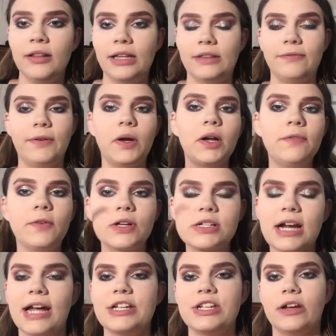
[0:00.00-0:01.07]
like the very
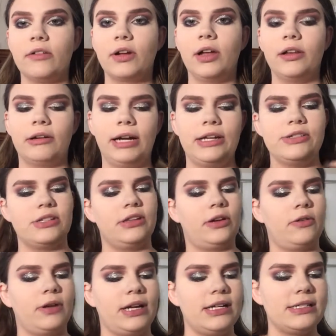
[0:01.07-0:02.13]
first eyeshadow color I used in the
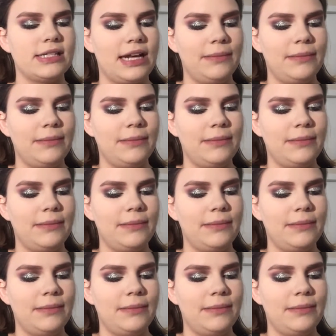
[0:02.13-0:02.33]
crease.